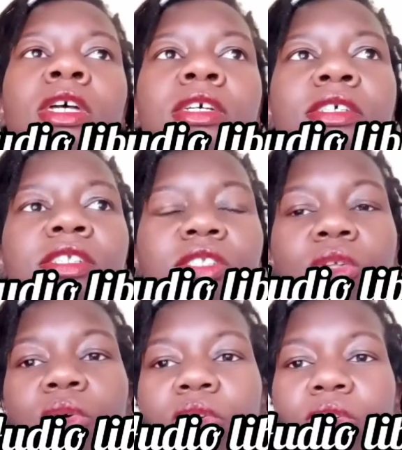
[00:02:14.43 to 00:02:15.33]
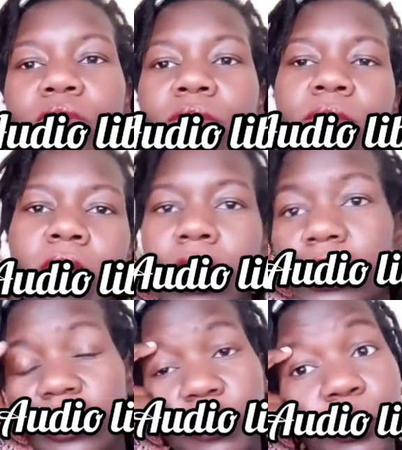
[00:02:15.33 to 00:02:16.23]
So a
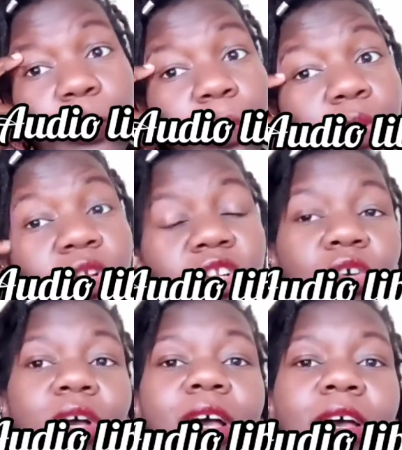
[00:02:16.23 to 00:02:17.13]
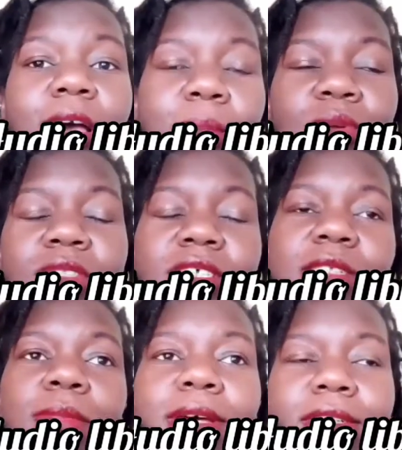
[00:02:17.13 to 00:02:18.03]
lot of people don't know about this,
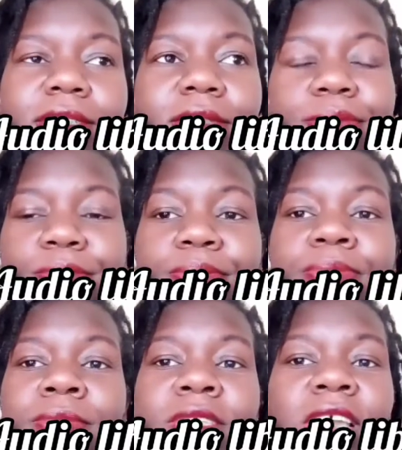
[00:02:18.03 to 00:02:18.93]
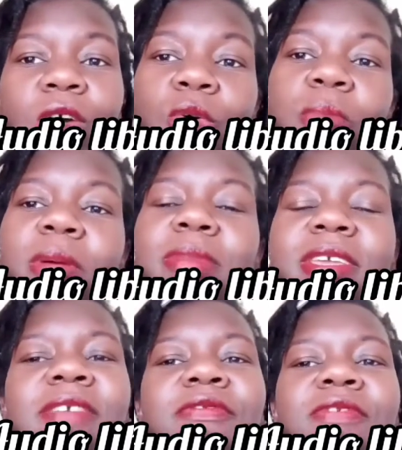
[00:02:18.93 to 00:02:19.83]
but or maybe
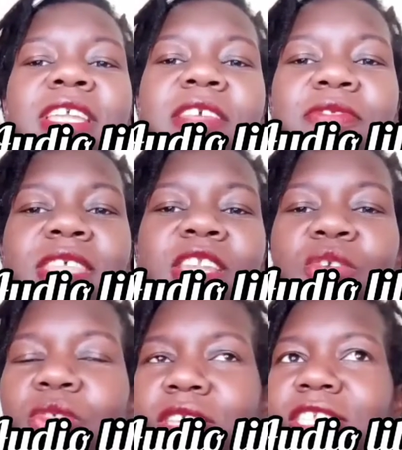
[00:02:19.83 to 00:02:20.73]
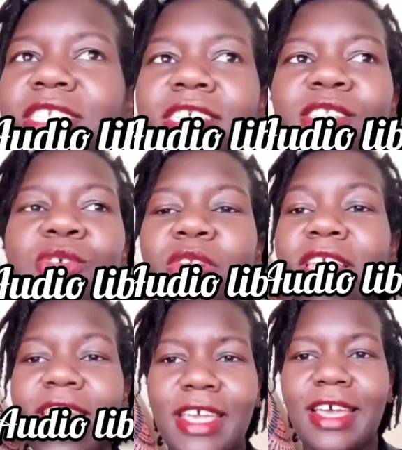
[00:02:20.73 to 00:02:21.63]
even if they know, they just don't
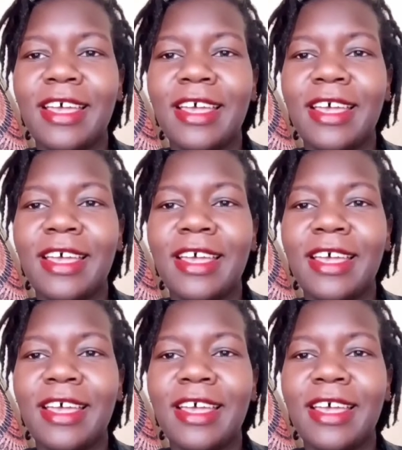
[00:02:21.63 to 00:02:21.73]
care.